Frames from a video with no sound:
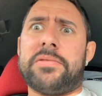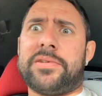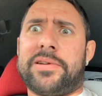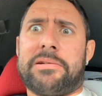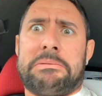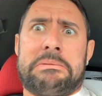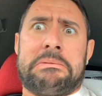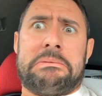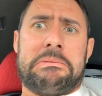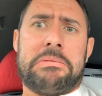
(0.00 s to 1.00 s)
I don't know
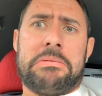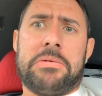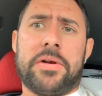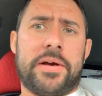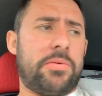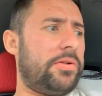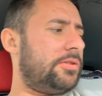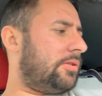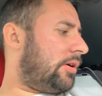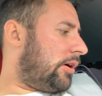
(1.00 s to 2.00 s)
what that
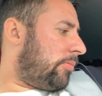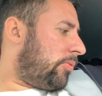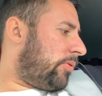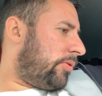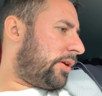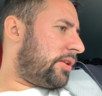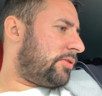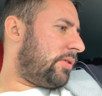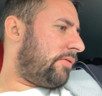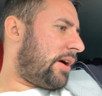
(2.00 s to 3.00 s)
was. We'll look
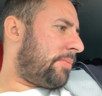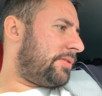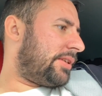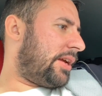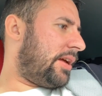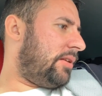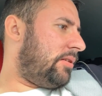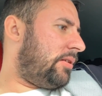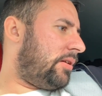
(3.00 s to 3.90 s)
into it if it happens again.